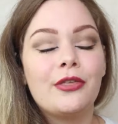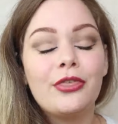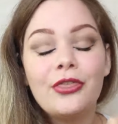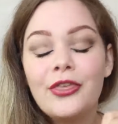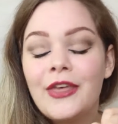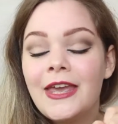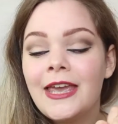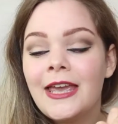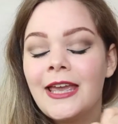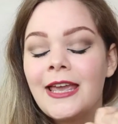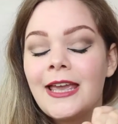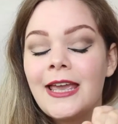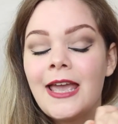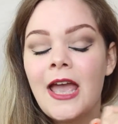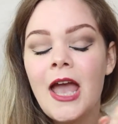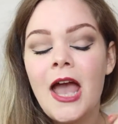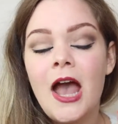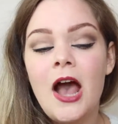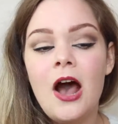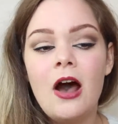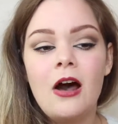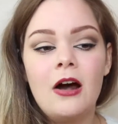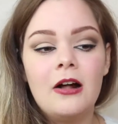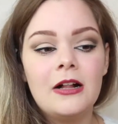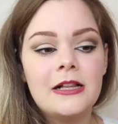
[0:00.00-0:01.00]
you think.
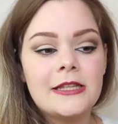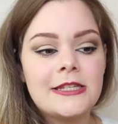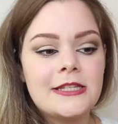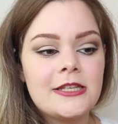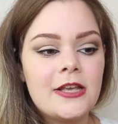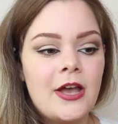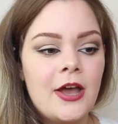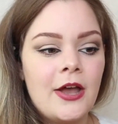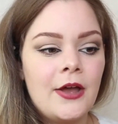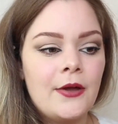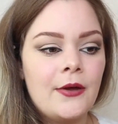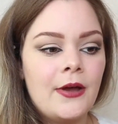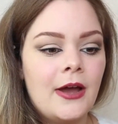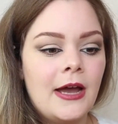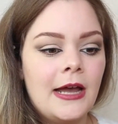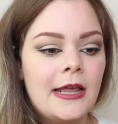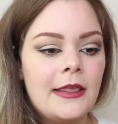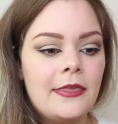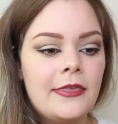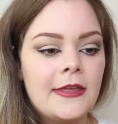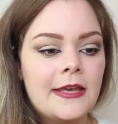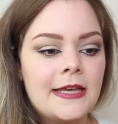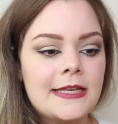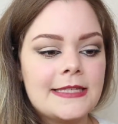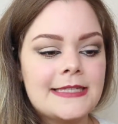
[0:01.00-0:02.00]
Also,
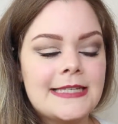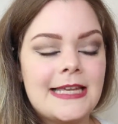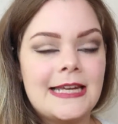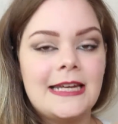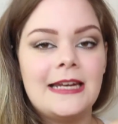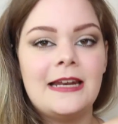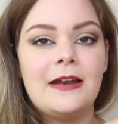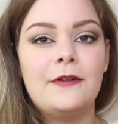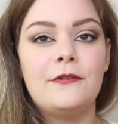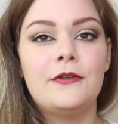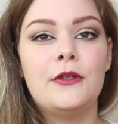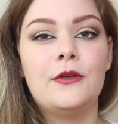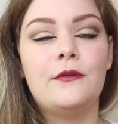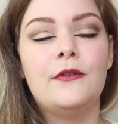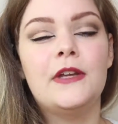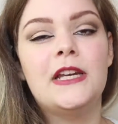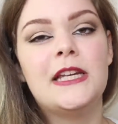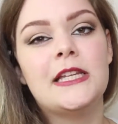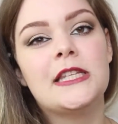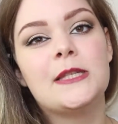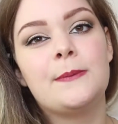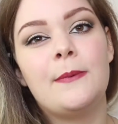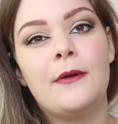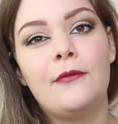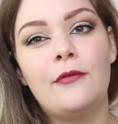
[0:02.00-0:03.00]
I think I said it in a few
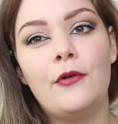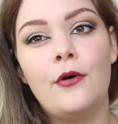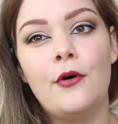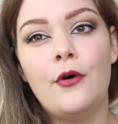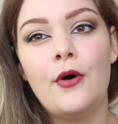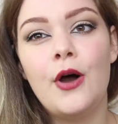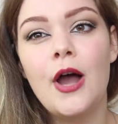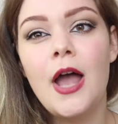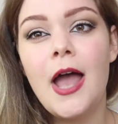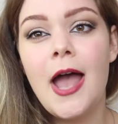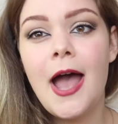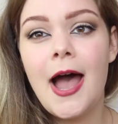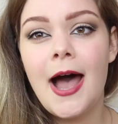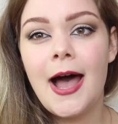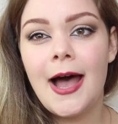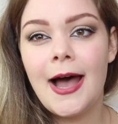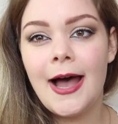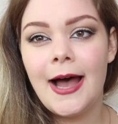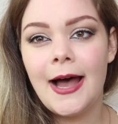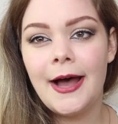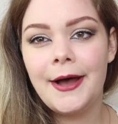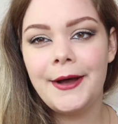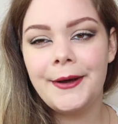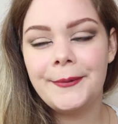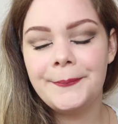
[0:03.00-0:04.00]
videos before,
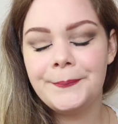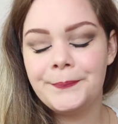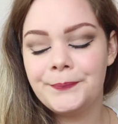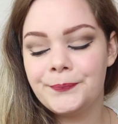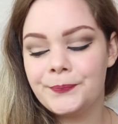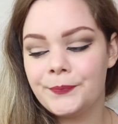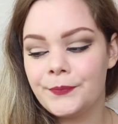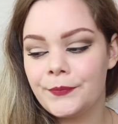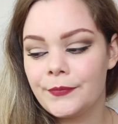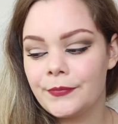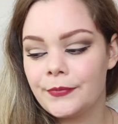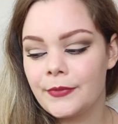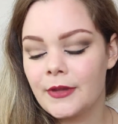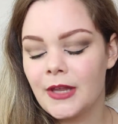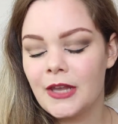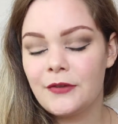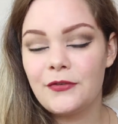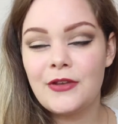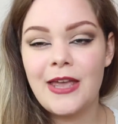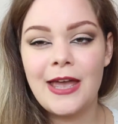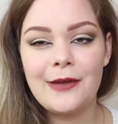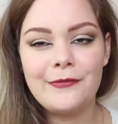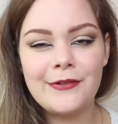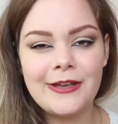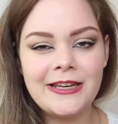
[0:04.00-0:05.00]

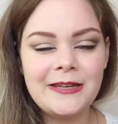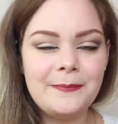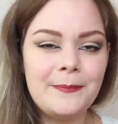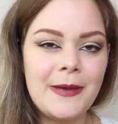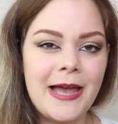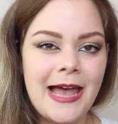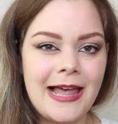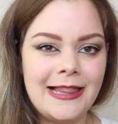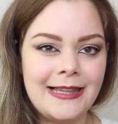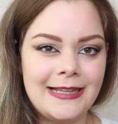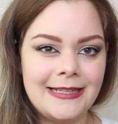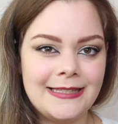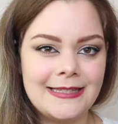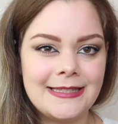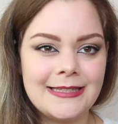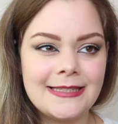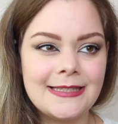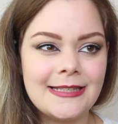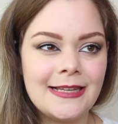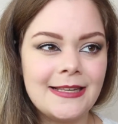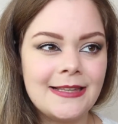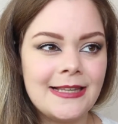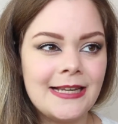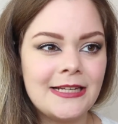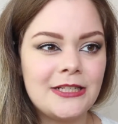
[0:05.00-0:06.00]
if you have any
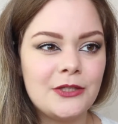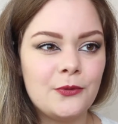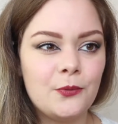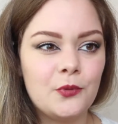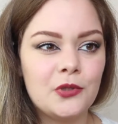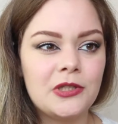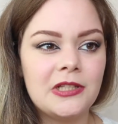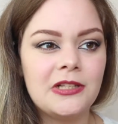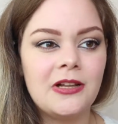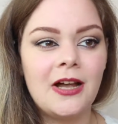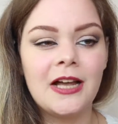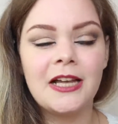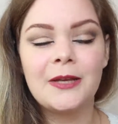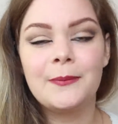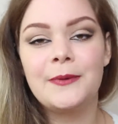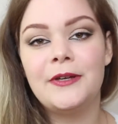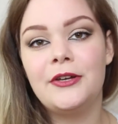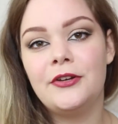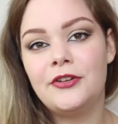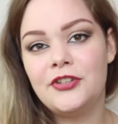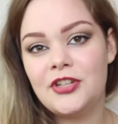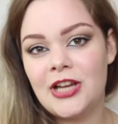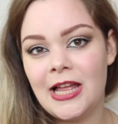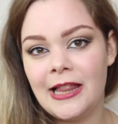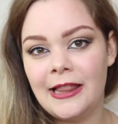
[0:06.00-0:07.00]
palettes that you would like me
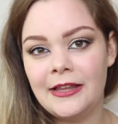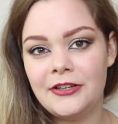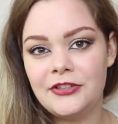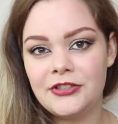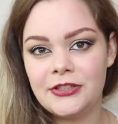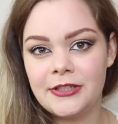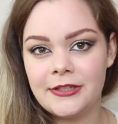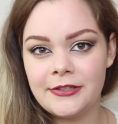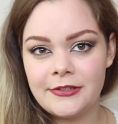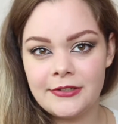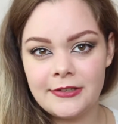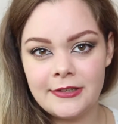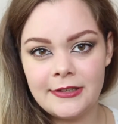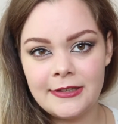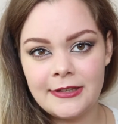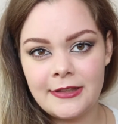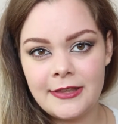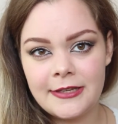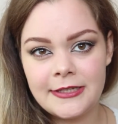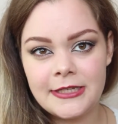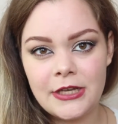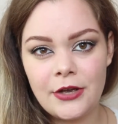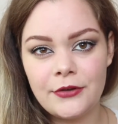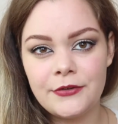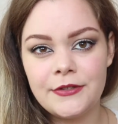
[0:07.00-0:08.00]
to challenge in
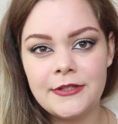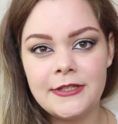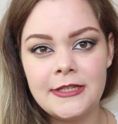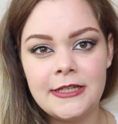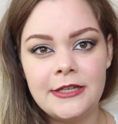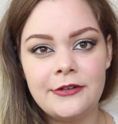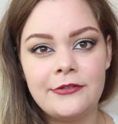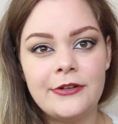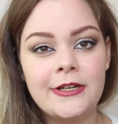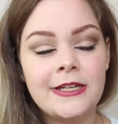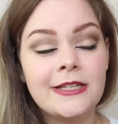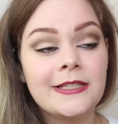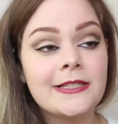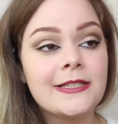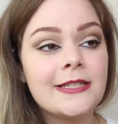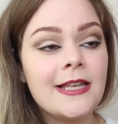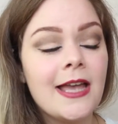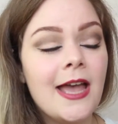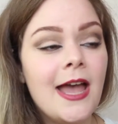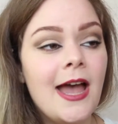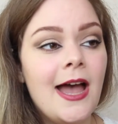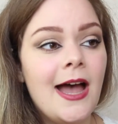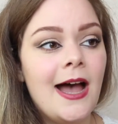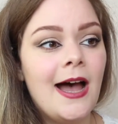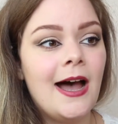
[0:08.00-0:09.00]
this whole series,
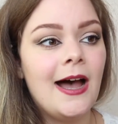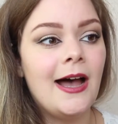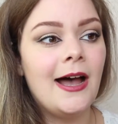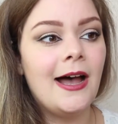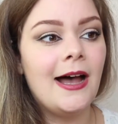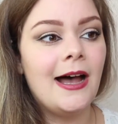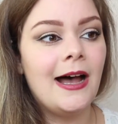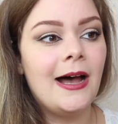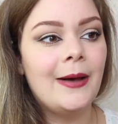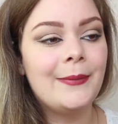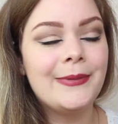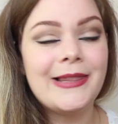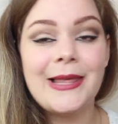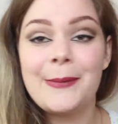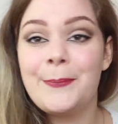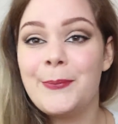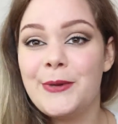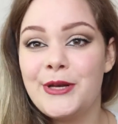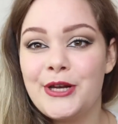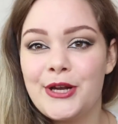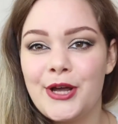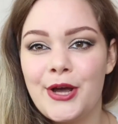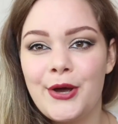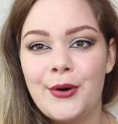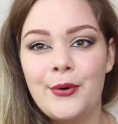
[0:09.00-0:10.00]
let
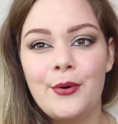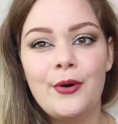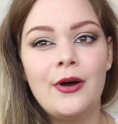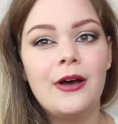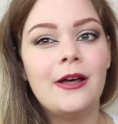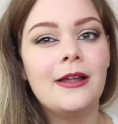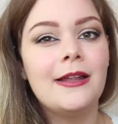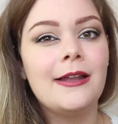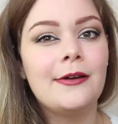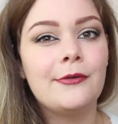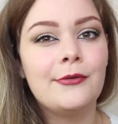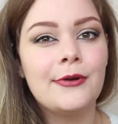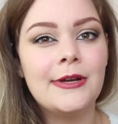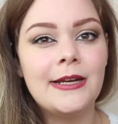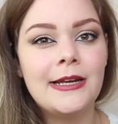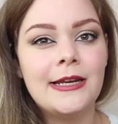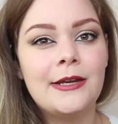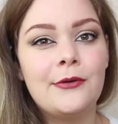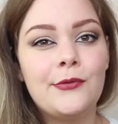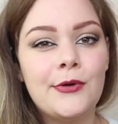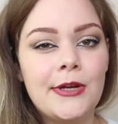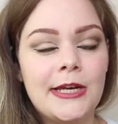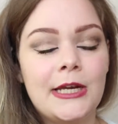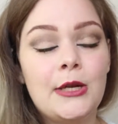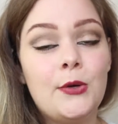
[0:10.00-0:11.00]
me know.
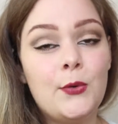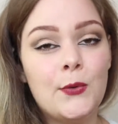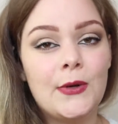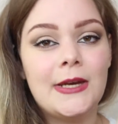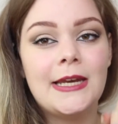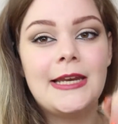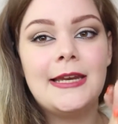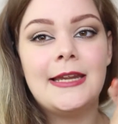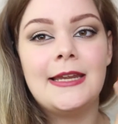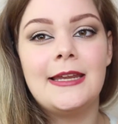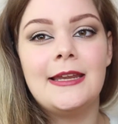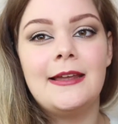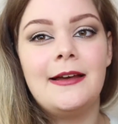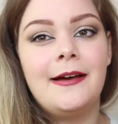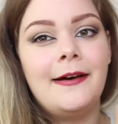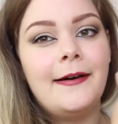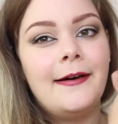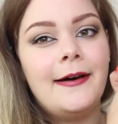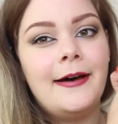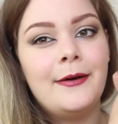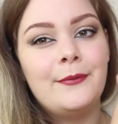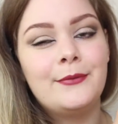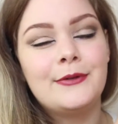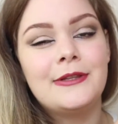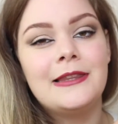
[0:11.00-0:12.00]
Really,
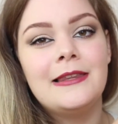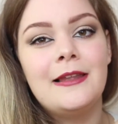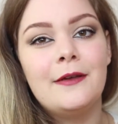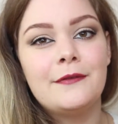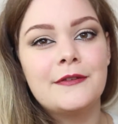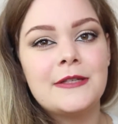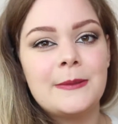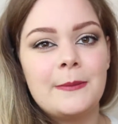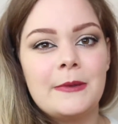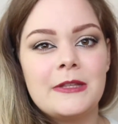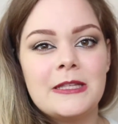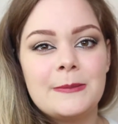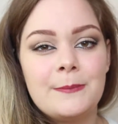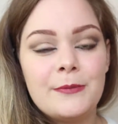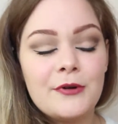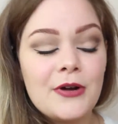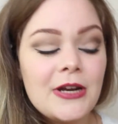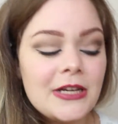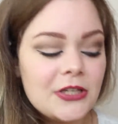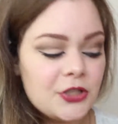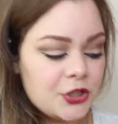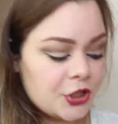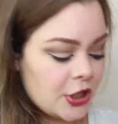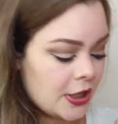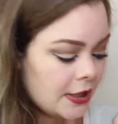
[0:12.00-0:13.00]
I would love some
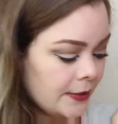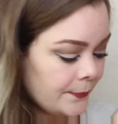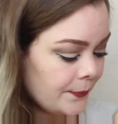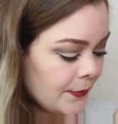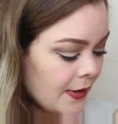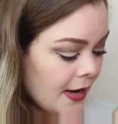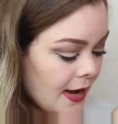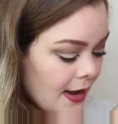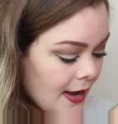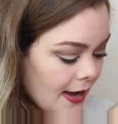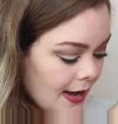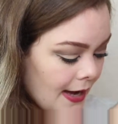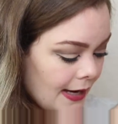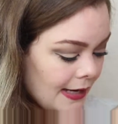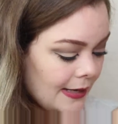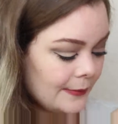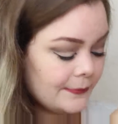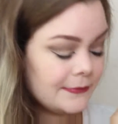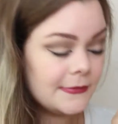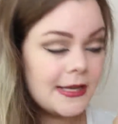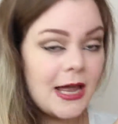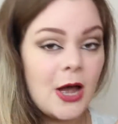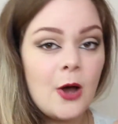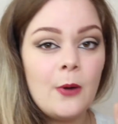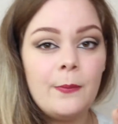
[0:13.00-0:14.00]
inspiration. I
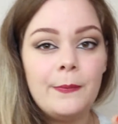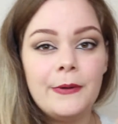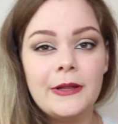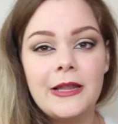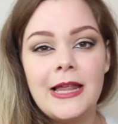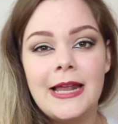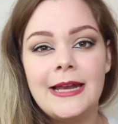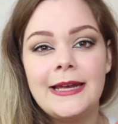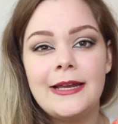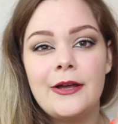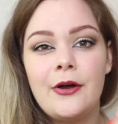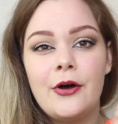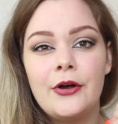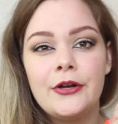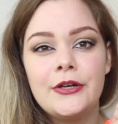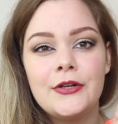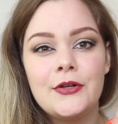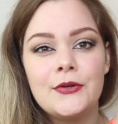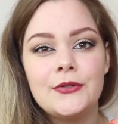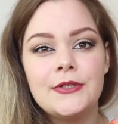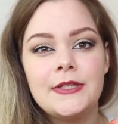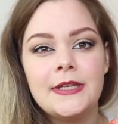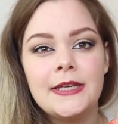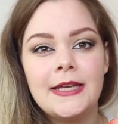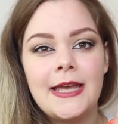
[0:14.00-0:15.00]
am now planning on
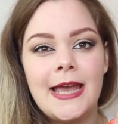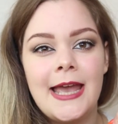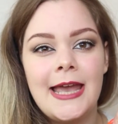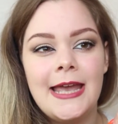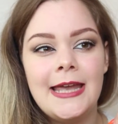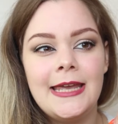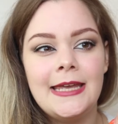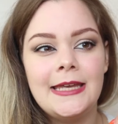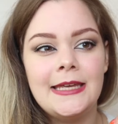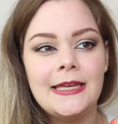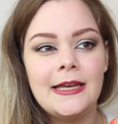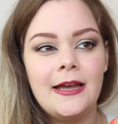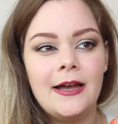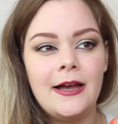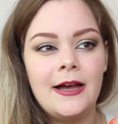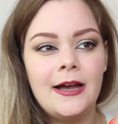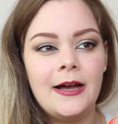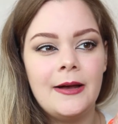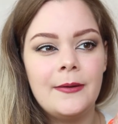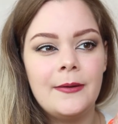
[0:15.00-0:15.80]
using a